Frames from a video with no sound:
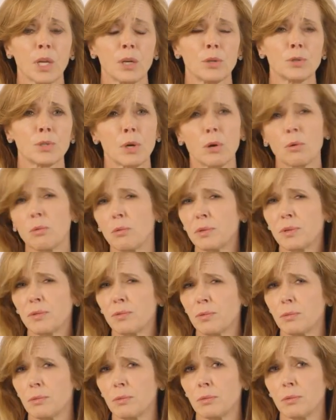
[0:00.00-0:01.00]
So it
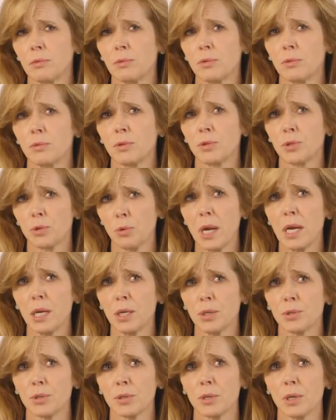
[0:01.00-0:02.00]
was
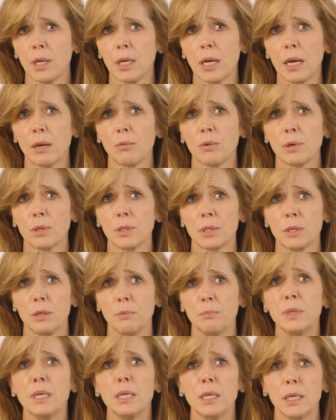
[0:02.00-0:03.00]
strange. And I was
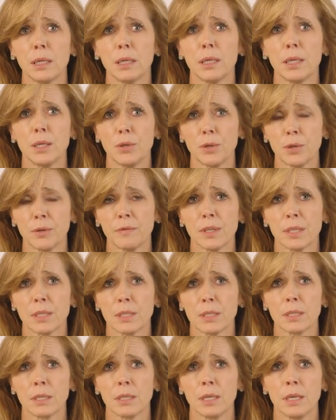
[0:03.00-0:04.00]
immediately
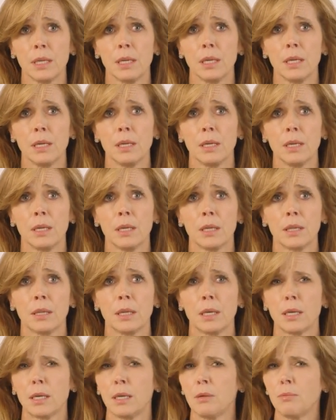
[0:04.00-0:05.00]
nervous
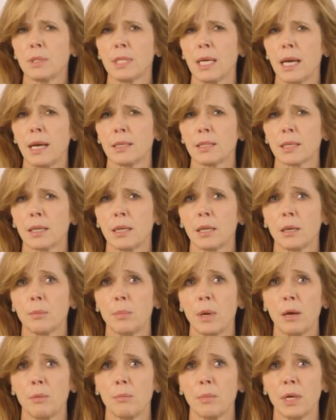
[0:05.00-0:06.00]
that he was asking
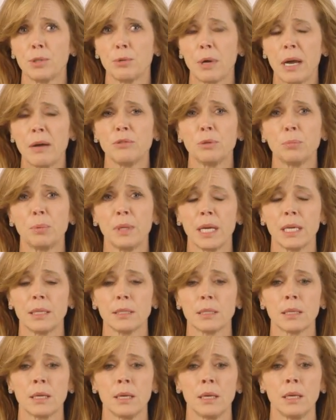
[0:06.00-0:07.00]
about my travel
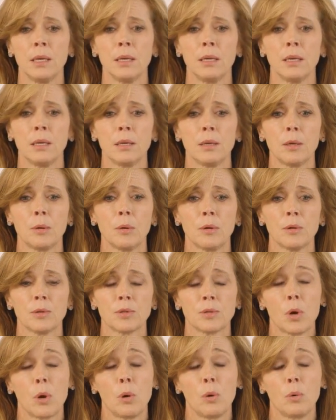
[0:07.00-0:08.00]
plans.
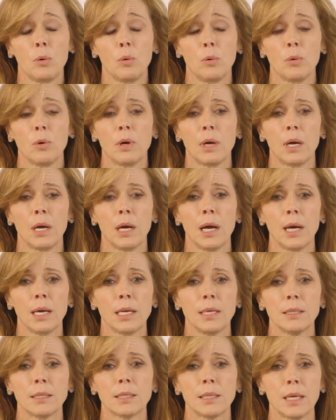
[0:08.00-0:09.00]
So
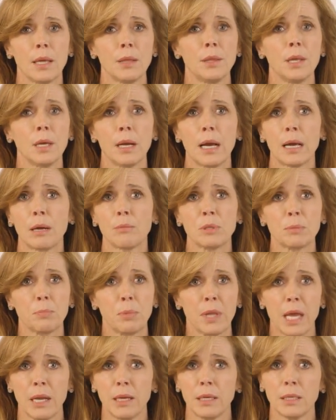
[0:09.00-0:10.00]
I said that I was
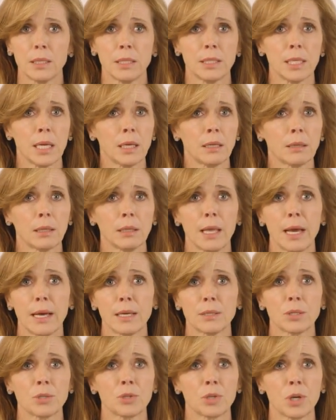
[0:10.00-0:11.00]
planning to take the
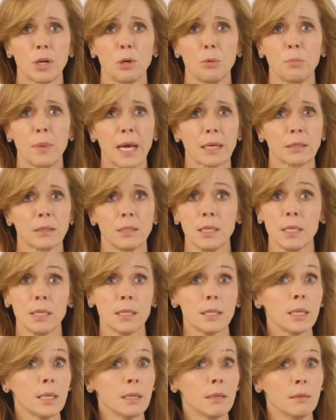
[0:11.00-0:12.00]
last shuttle back to
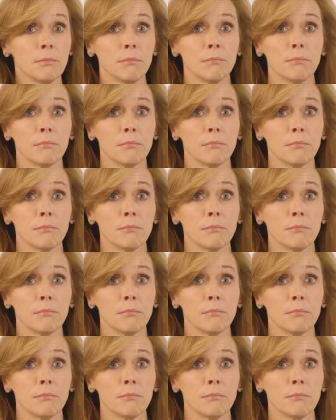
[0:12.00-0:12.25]
DC.